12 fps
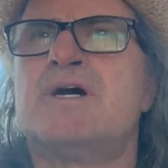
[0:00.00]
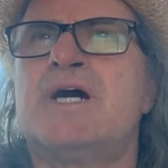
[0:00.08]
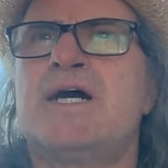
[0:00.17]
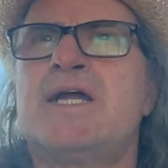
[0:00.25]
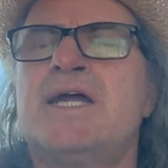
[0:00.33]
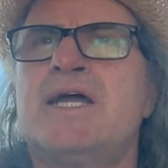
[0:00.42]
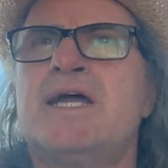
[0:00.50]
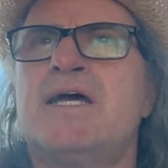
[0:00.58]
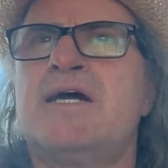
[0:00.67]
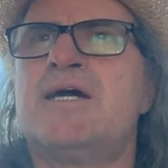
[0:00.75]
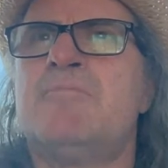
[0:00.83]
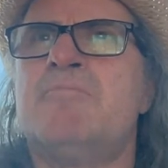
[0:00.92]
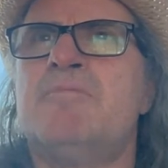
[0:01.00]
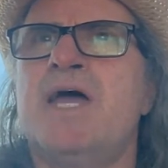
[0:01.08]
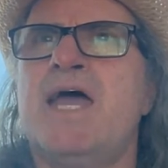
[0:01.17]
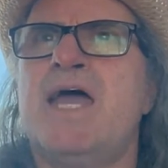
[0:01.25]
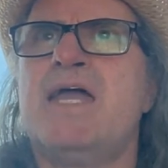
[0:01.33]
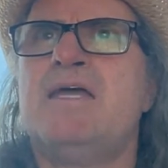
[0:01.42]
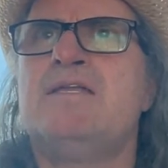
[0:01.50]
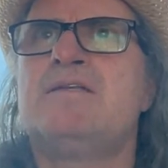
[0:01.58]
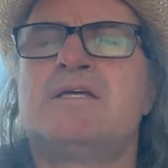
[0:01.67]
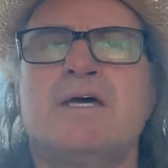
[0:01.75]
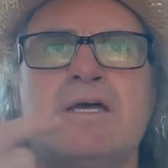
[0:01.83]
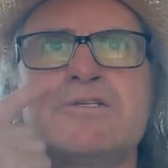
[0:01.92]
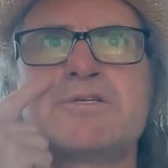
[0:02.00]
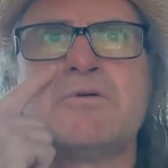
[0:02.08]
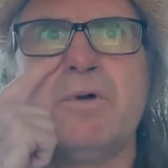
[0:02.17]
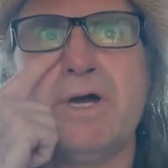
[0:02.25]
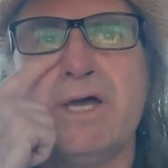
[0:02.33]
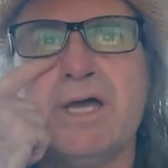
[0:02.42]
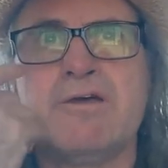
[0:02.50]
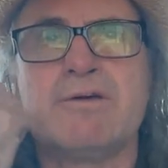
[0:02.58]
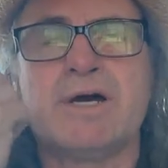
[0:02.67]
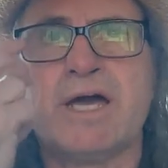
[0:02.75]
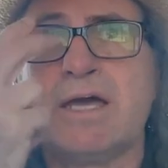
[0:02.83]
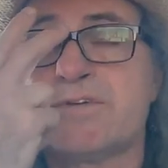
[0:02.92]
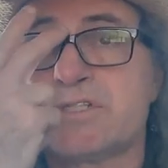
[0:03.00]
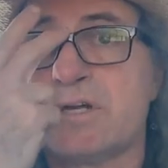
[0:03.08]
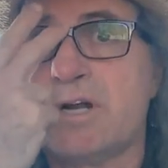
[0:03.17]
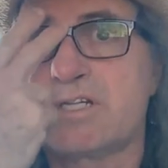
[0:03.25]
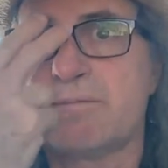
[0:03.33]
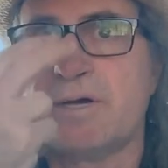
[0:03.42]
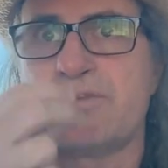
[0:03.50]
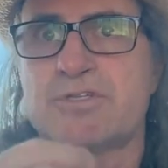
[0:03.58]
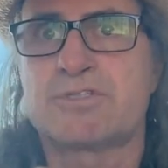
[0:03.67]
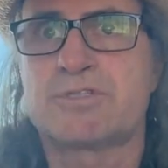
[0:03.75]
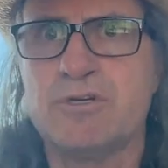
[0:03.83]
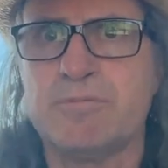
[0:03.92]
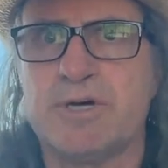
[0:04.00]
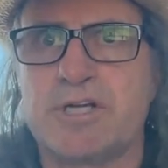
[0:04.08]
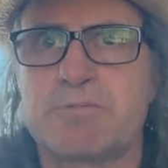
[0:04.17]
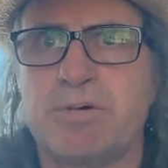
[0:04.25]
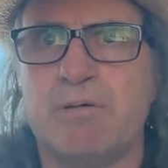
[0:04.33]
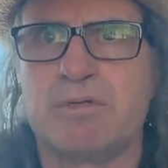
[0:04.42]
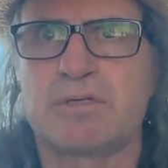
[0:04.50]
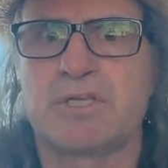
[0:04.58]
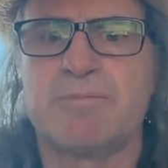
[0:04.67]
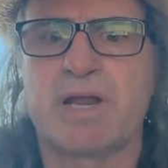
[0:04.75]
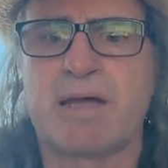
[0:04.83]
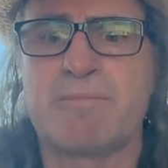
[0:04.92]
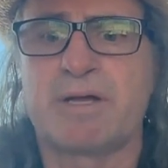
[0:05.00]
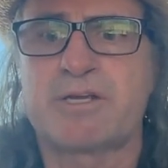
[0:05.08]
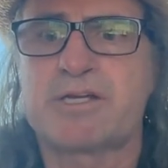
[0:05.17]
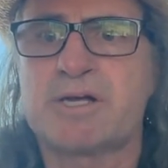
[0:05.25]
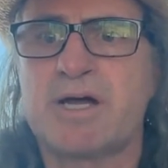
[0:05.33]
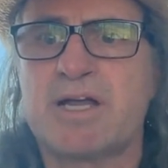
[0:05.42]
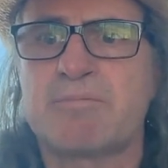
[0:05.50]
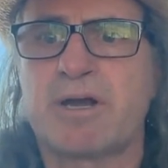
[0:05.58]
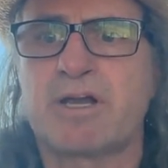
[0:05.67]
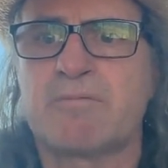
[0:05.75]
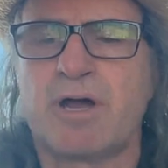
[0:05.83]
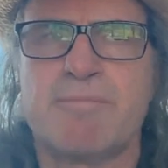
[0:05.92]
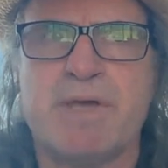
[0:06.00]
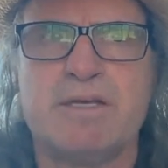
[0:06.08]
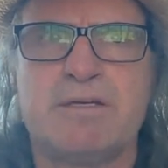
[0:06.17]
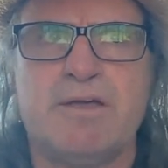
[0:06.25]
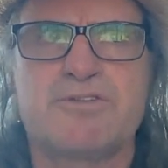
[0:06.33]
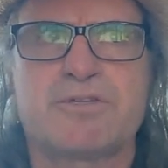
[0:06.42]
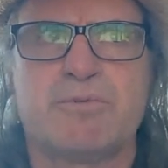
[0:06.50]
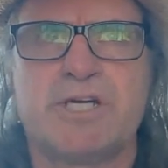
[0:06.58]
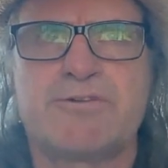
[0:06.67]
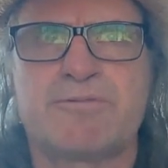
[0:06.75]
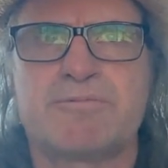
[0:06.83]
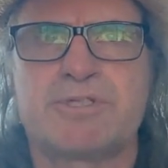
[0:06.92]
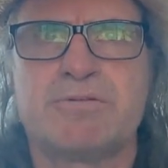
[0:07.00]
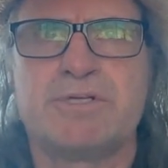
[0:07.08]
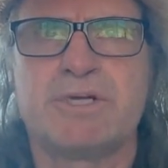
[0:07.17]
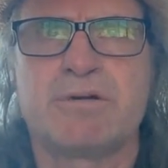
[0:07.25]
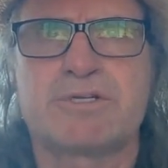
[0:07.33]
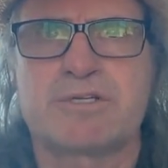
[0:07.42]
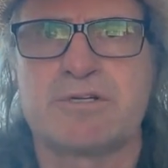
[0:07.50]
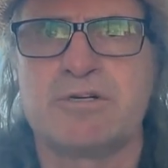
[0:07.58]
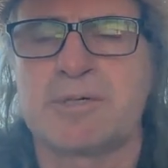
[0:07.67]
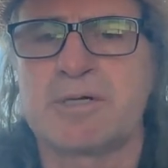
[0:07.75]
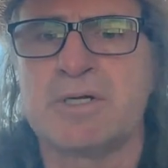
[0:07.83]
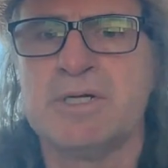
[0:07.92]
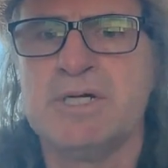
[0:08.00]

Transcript: I am 8 days away. I haven't talked about this too much publicly, but I'm not shy about it anymore. I'm 8 days away from 2 years sober.